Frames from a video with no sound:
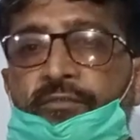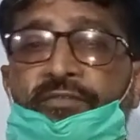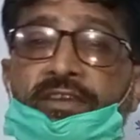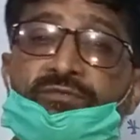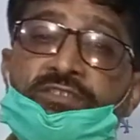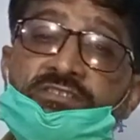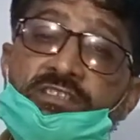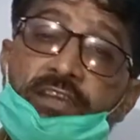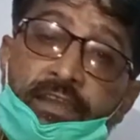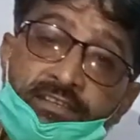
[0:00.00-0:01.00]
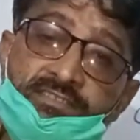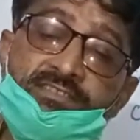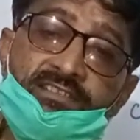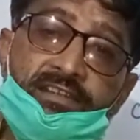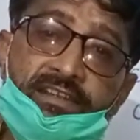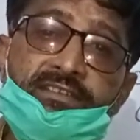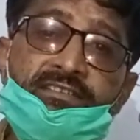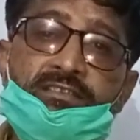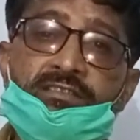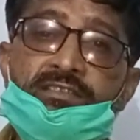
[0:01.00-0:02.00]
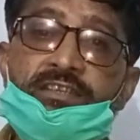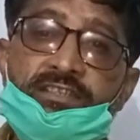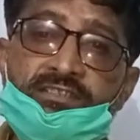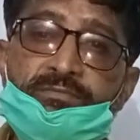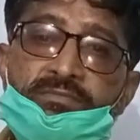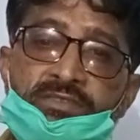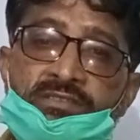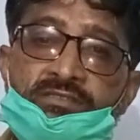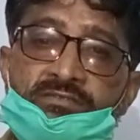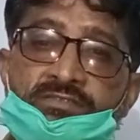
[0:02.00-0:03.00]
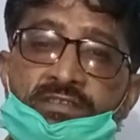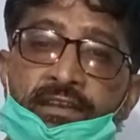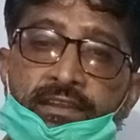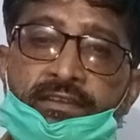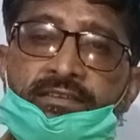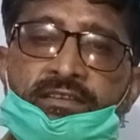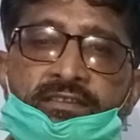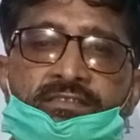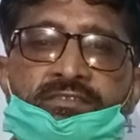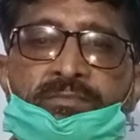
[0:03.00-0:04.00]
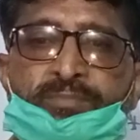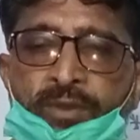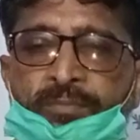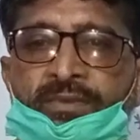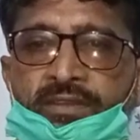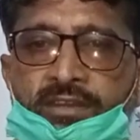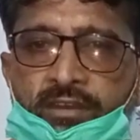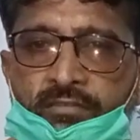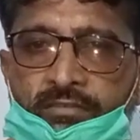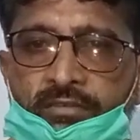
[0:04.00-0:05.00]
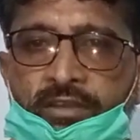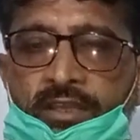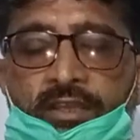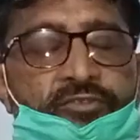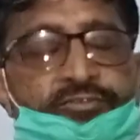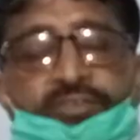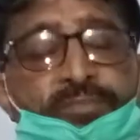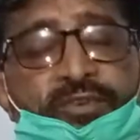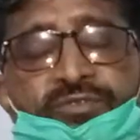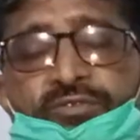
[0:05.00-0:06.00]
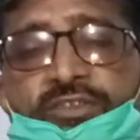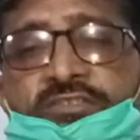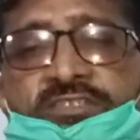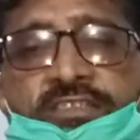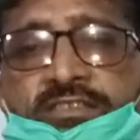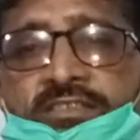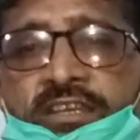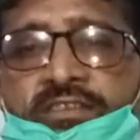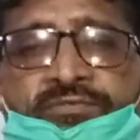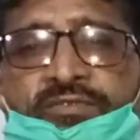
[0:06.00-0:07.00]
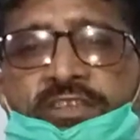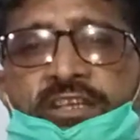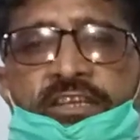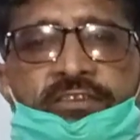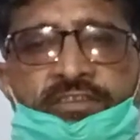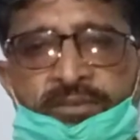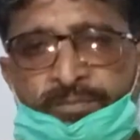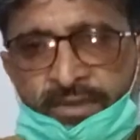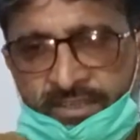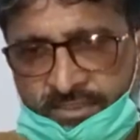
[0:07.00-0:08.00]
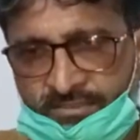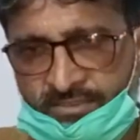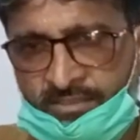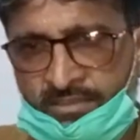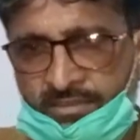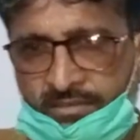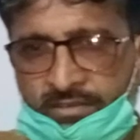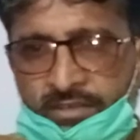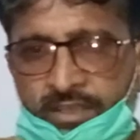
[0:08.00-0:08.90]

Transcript: When we say it is London, it means London is a proper noun. Suppose we say that we live in Pakistan.